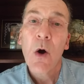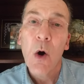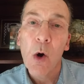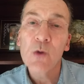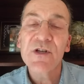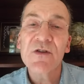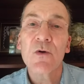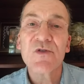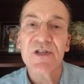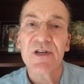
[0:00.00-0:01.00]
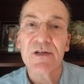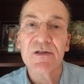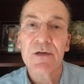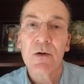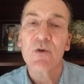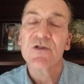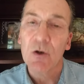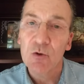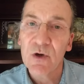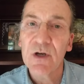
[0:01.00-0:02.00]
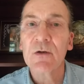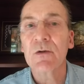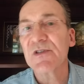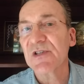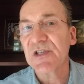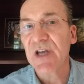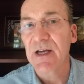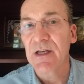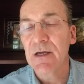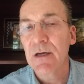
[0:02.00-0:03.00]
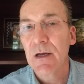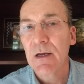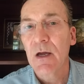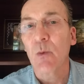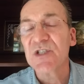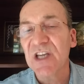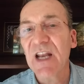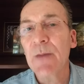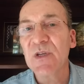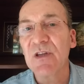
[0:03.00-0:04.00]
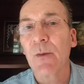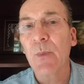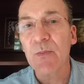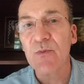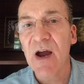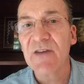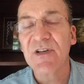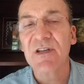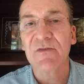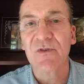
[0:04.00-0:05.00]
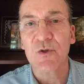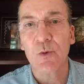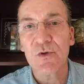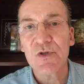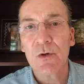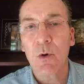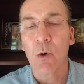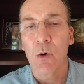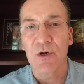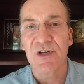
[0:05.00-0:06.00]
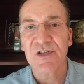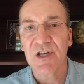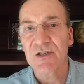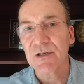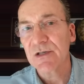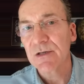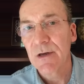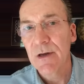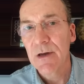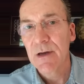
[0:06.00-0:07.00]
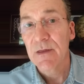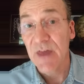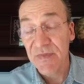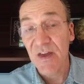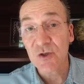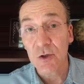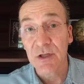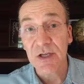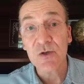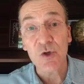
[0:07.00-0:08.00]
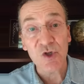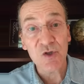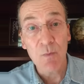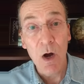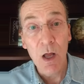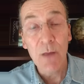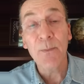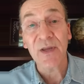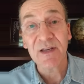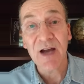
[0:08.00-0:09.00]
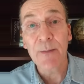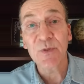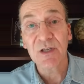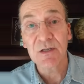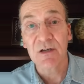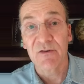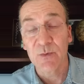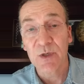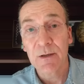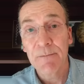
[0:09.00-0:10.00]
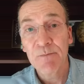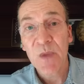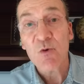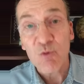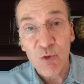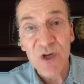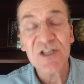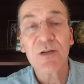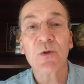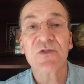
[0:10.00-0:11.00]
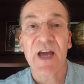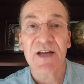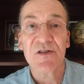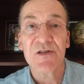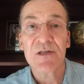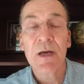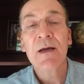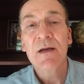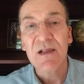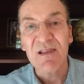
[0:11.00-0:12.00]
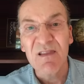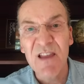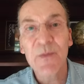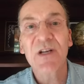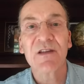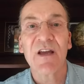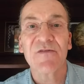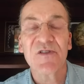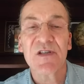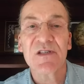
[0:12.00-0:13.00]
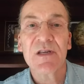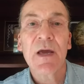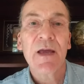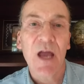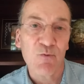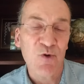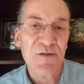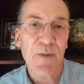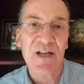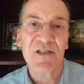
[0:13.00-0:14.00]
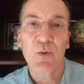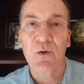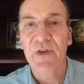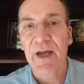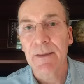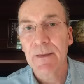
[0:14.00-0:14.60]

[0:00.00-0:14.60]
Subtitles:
only those things which are critical to society and which cannot be done by private individuals or organizations. That then should lead to small but competent government, reasonable taxes, limited deficits, and responsible debt.